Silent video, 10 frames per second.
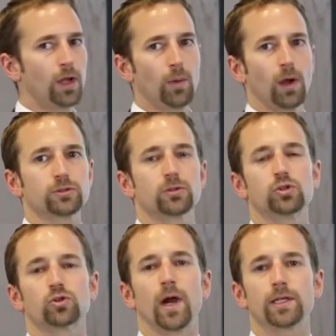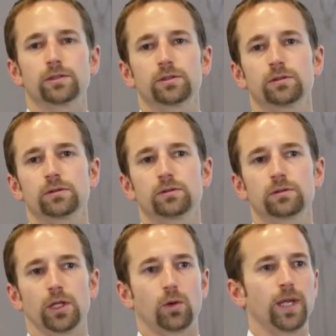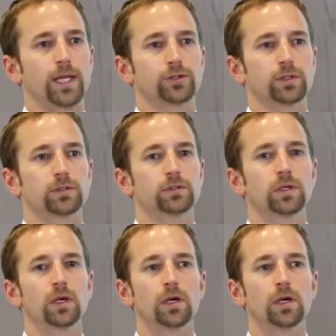And we also stress liquidations.